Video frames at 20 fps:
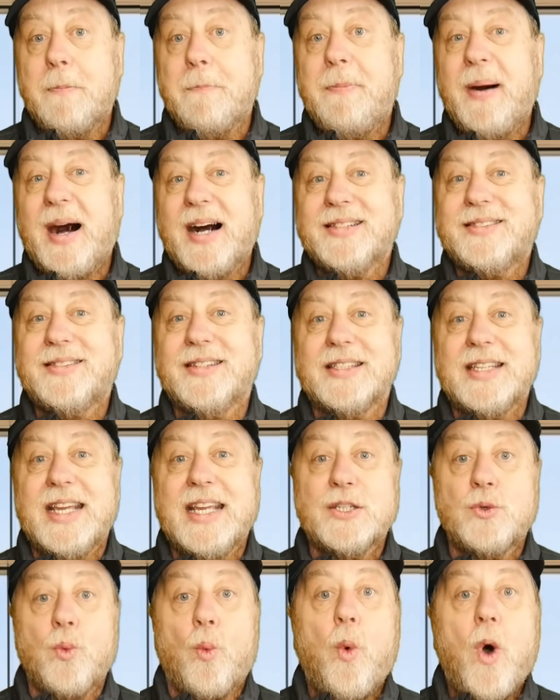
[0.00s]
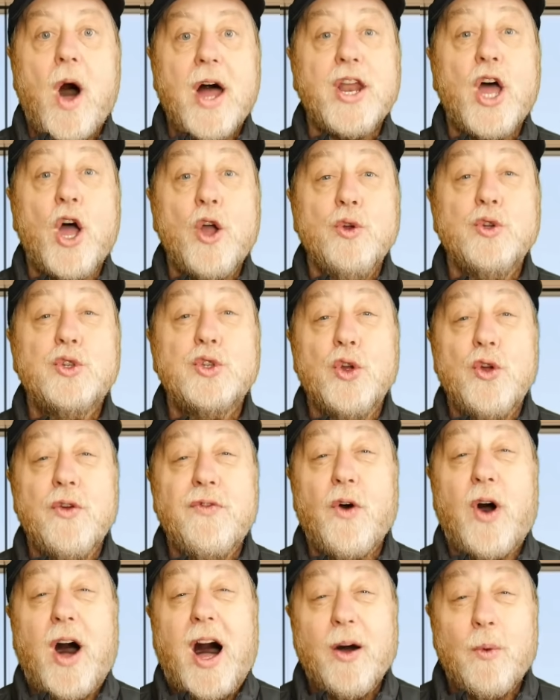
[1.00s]
bus that is
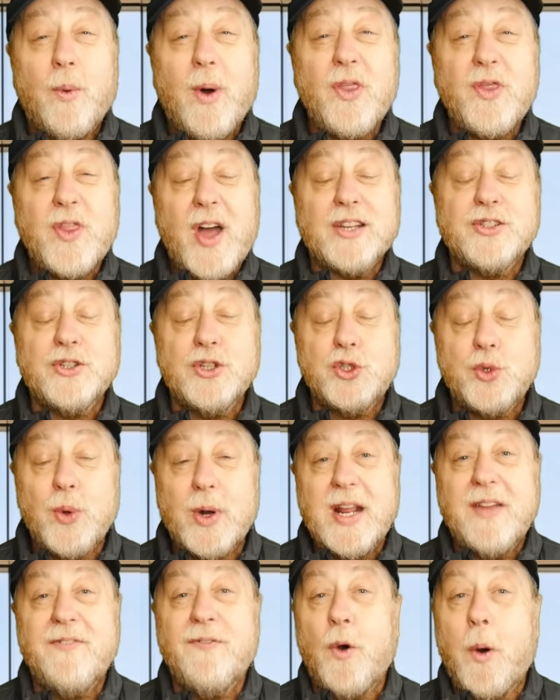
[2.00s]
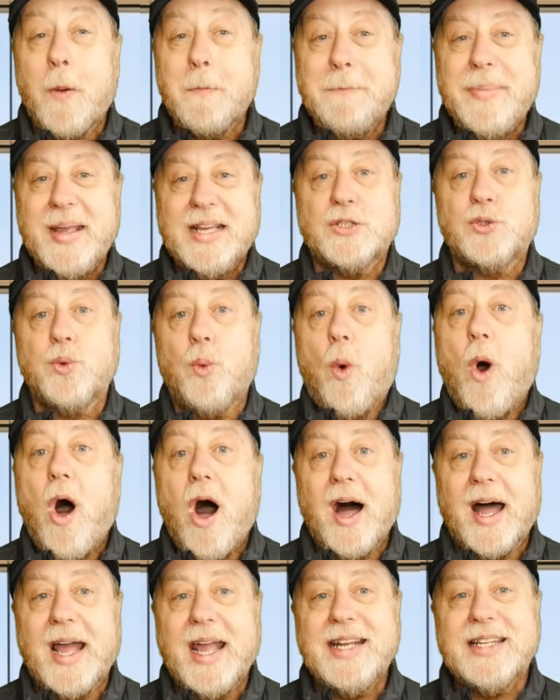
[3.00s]
1024 bits
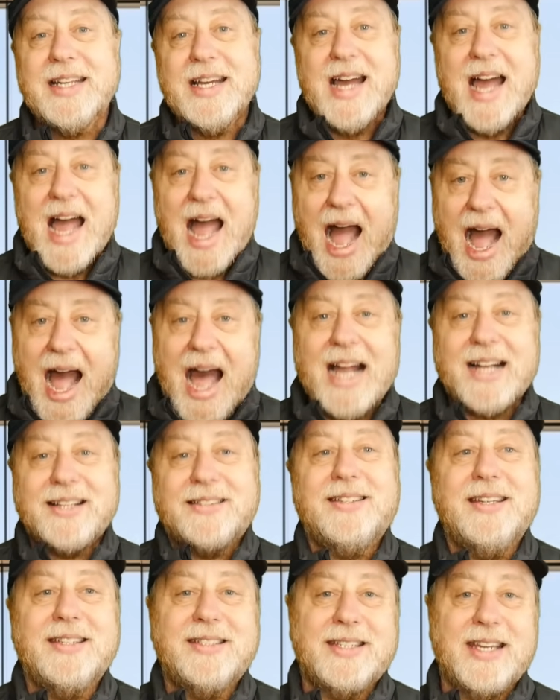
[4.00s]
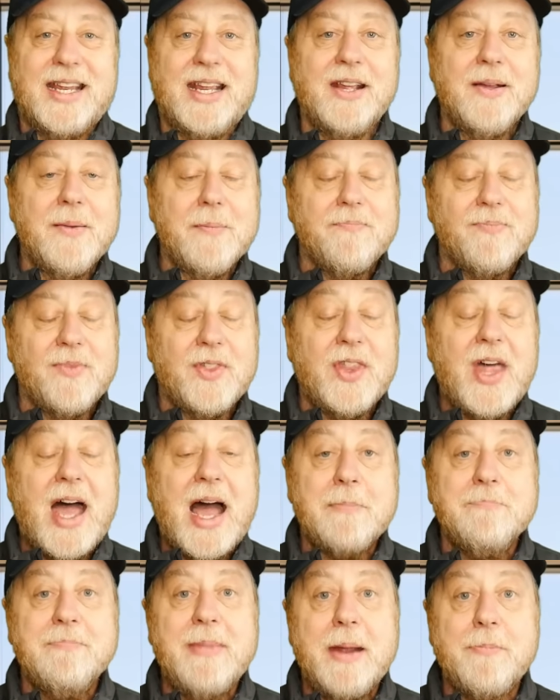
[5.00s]
wide accessing
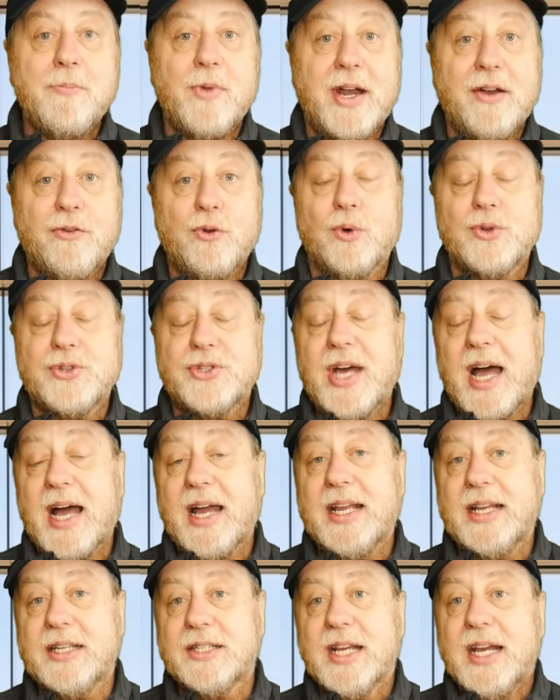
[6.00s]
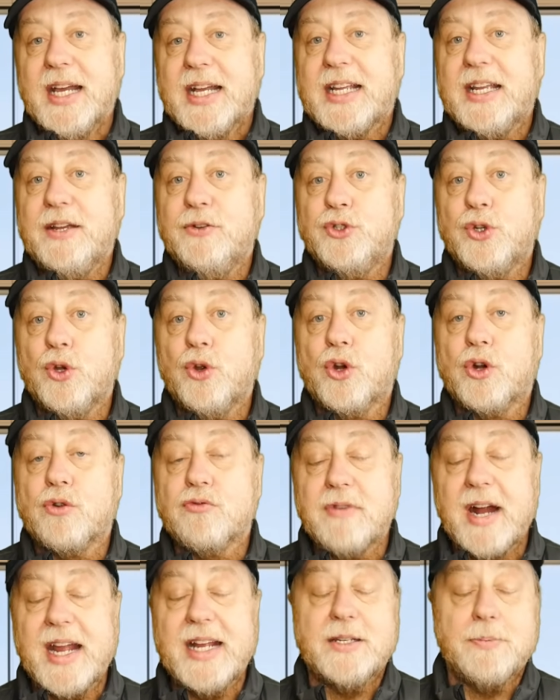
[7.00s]
that memory, and of course that is gives you
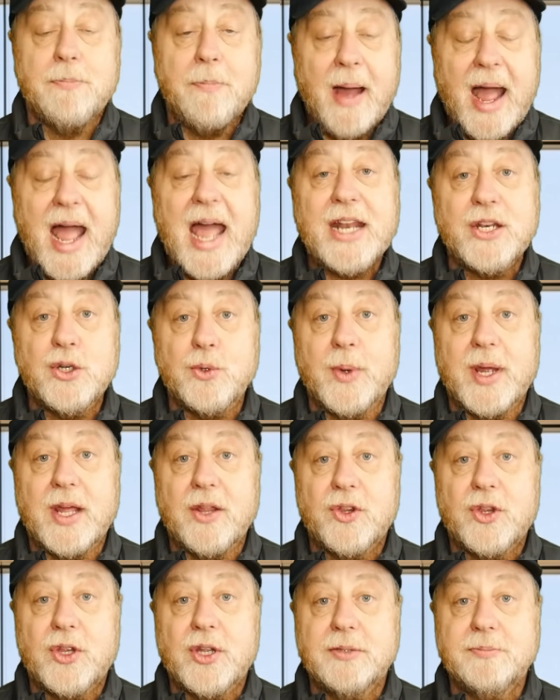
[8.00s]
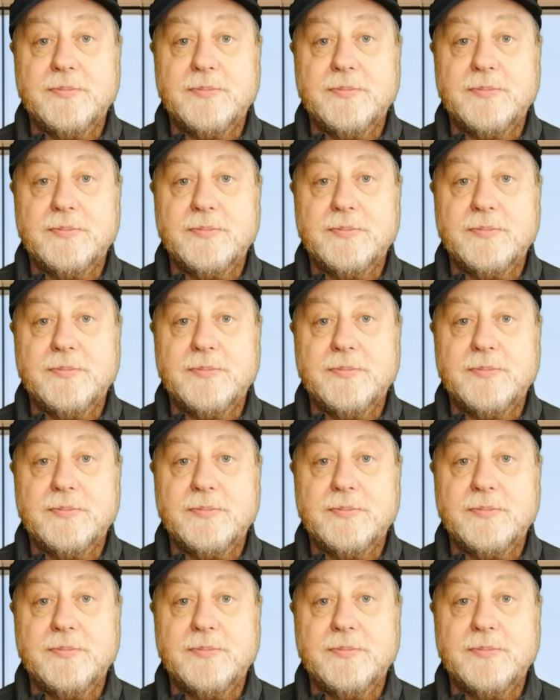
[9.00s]
great bandwidth.